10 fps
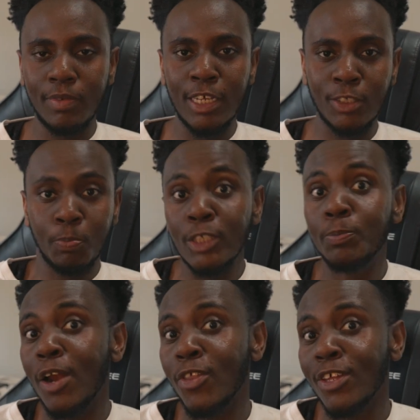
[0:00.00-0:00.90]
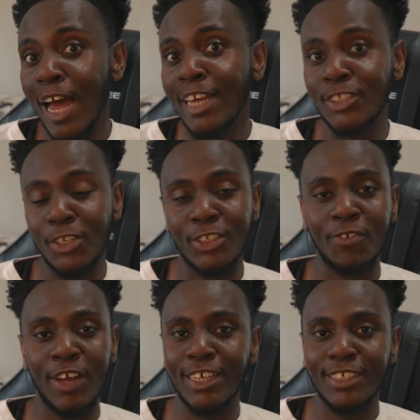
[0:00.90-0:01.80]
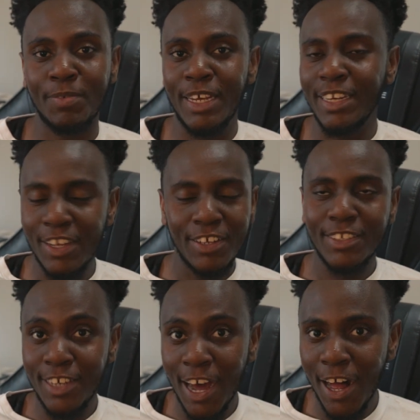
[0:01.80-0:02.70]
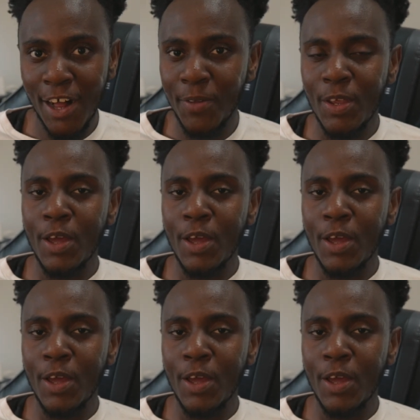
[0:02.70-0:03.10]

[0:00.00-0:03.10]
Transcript: it's much better than last year's device. I mean, duh.